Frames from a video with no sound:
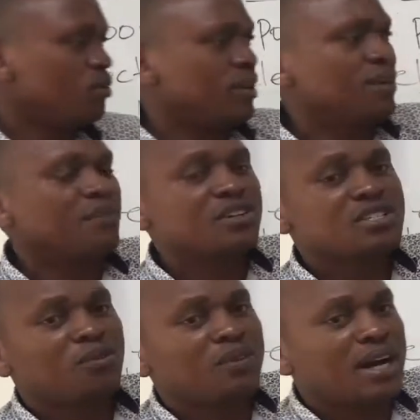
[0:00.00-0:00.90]
When the
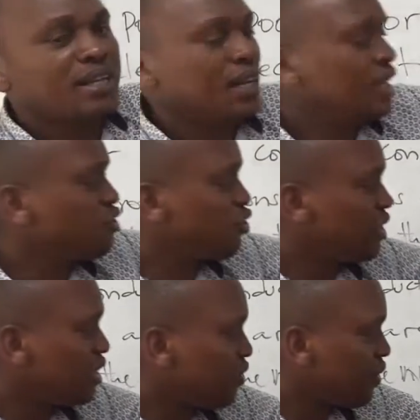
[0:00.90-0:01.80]
velocity of an
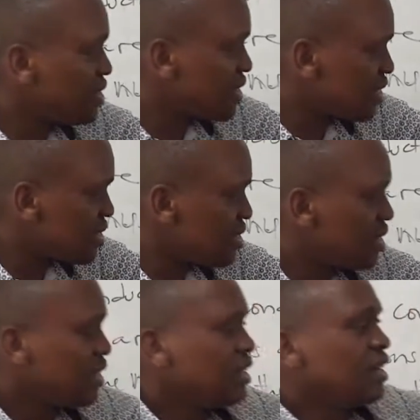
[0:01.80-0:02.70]
electron
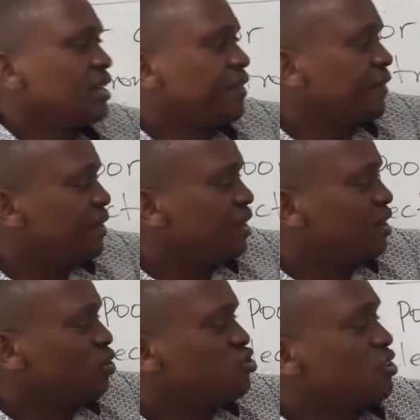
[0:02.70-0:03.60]
increases, eh,
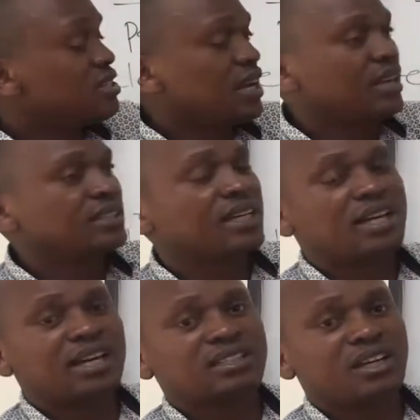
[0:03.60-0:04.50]
also its kinetic
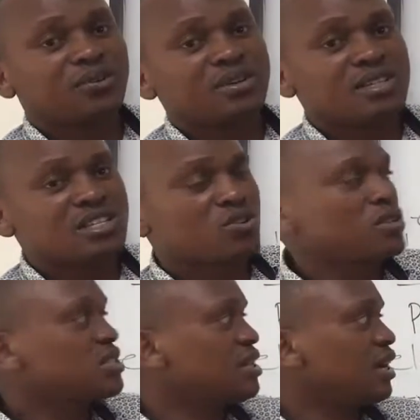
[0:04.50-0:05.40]
energy increases
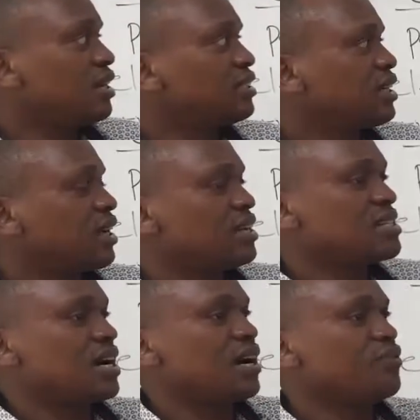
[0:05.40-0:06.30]
because kinetic energy
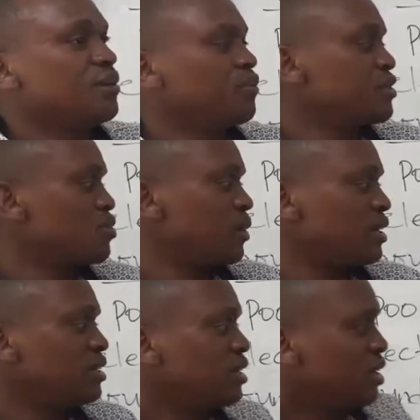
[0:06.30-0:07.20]
is a half mv squared.